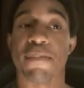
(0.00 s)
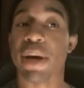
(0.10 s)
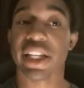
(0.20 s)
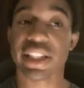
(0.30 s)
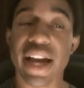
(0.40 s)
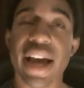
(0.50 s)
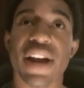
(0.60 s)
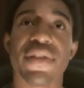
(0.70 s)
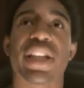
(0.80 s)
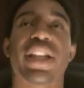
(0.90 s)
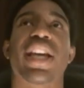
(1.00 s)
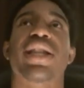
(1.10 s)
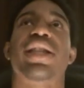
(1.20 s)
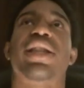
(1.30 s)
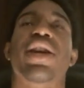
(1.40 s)
But it's not ever the
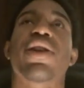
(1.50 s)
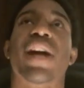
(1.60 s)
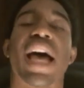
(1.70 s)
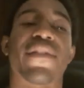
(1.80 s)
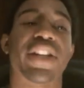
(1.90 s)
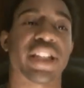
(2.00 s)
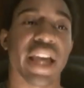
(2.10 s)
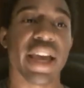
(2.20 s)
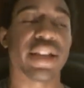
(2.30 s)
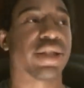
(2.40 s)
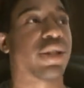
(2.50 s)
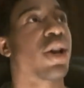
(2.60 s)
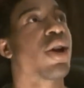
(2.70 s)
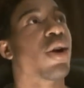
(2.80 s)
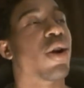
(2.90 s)
case that they don't have a taste
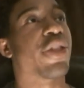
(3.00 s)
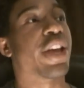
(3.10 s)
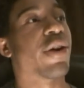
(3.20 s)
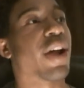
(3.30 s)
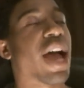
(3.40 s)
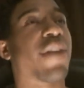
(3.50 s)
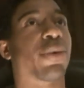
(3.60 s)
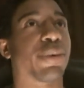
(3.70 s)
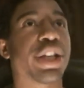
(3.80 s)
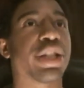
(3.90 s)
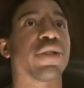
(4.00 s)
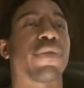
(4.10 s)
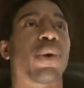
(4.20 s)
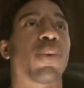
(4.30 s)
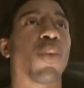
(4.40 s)
or they don't have a reason
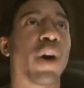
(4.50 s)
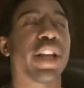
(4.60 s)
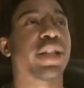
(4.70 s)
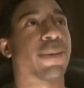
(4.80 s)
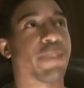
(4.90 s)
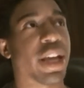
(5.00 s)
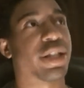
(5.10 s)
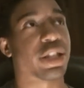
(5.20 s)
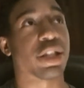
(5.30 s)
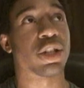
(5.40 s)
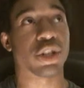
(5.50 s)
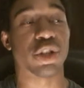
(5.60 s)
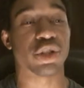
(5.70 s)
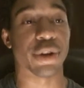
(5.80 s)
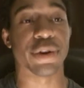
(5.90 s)
for wanting to pay attention
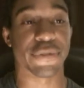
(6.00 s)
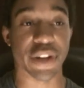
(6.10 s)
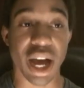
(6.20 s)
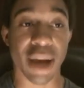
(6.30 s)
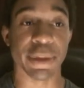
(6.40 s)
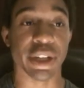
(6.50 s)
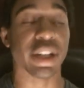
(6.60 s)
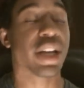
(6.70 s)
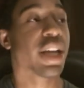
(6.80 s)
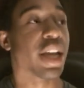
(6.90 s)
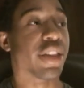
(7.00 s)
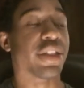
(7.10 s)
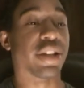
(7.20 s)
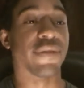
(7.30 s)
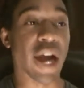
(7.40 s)
to a certain phenomenon
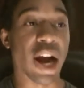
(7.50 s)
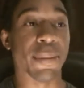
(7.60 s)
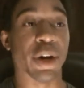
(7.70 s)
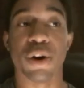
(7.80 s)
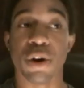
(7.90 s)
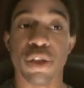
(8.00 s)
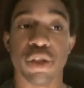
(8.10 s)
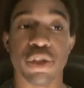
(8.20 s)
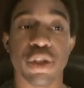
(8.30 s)
in the environment, or